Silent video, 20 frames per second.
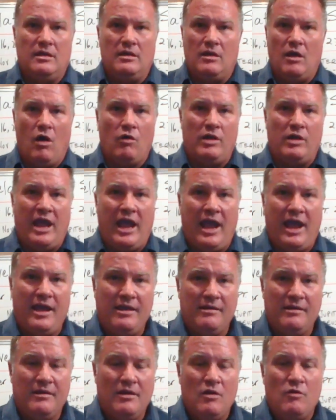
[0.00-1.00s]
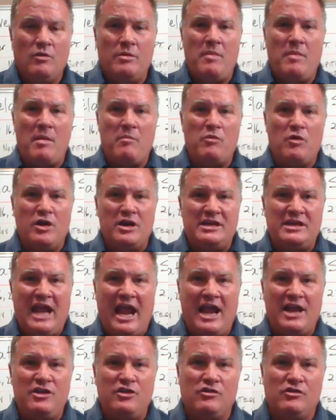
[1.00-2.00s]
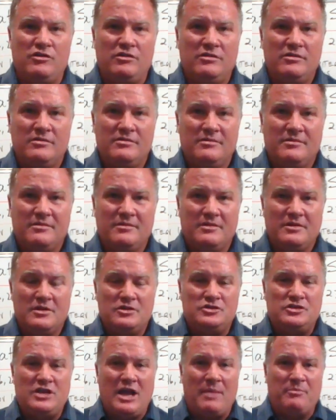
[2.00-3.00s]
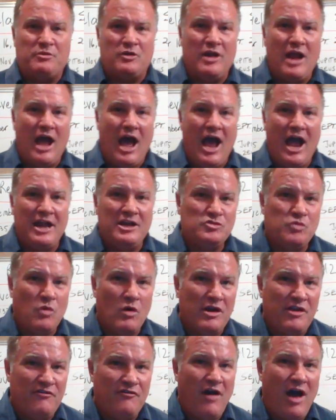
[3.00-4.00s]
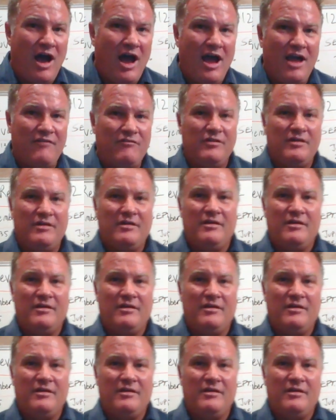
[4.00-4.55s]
Okay, remember in Daniel chapter 9:25,